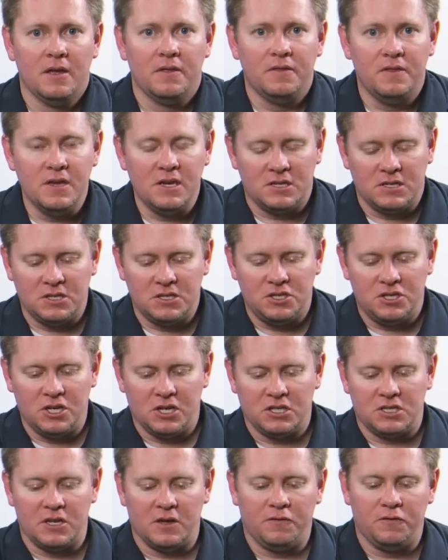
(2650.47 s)
This is
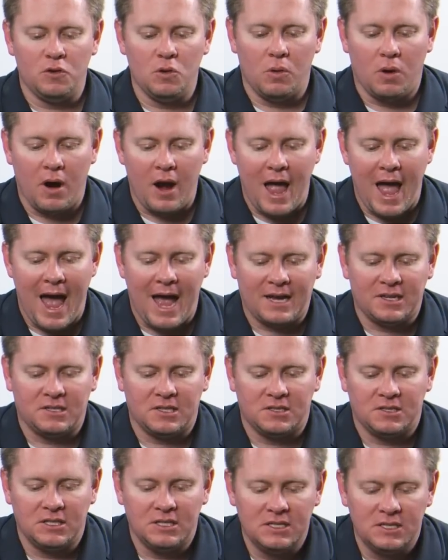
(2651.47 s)
just if you are
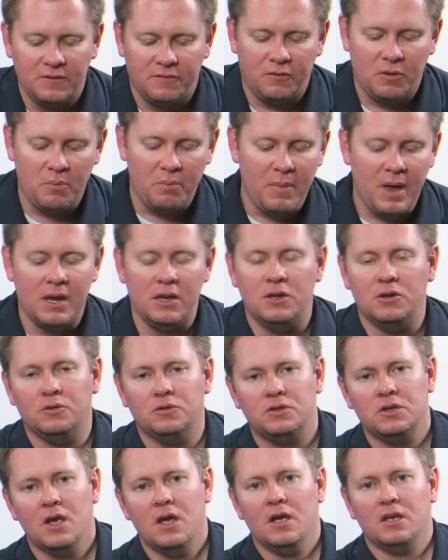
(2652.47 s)
accessing different
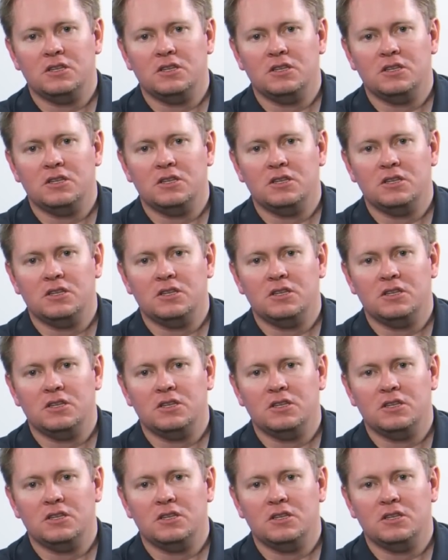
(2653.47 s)
menus.